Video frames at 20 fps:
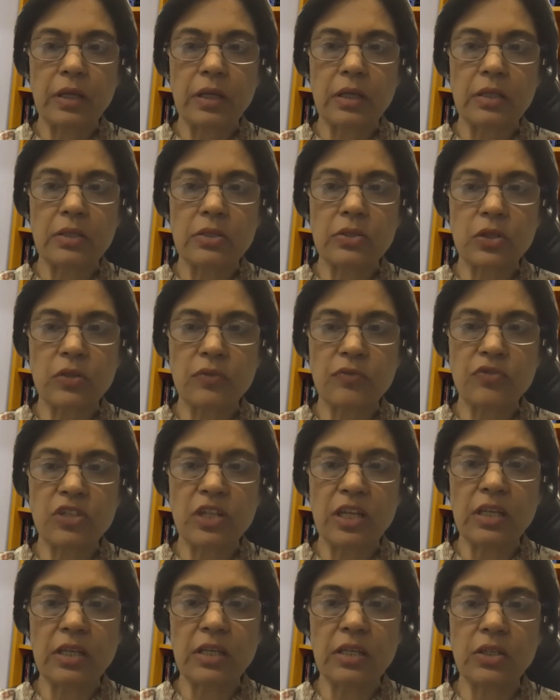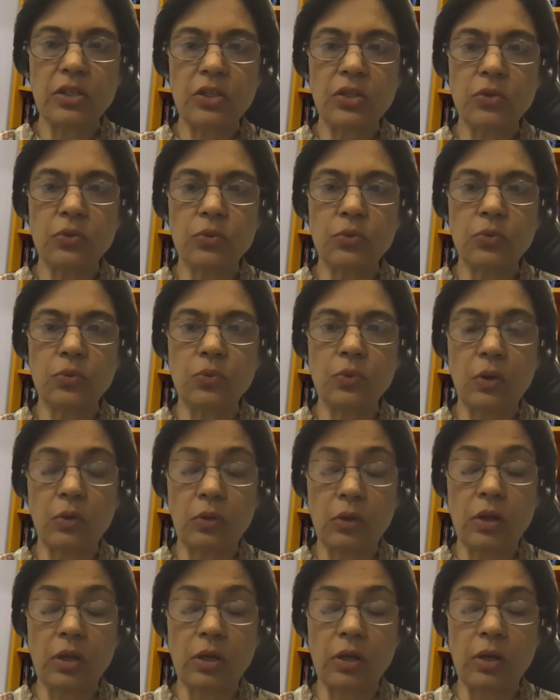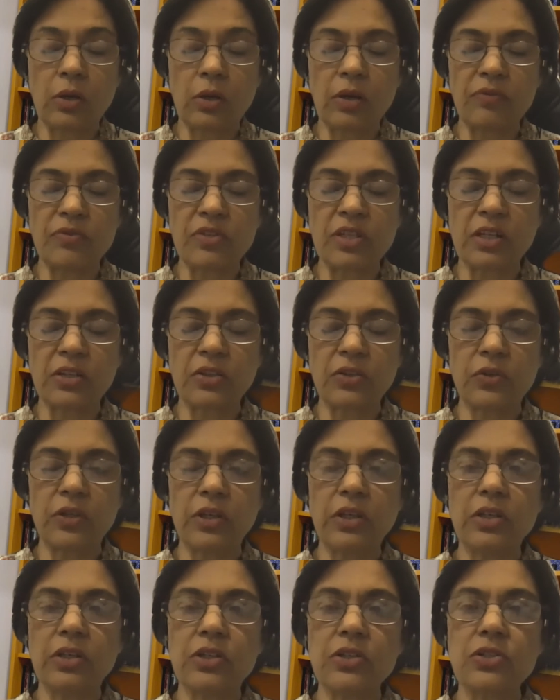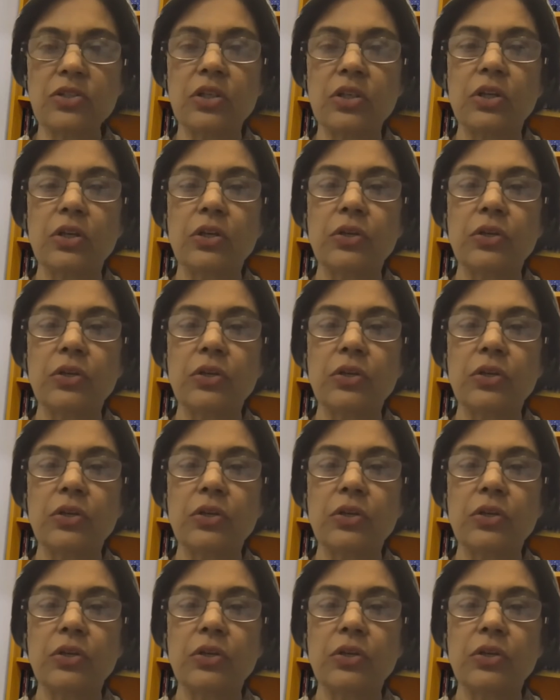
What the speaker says: sort of taken you or I've taken the readers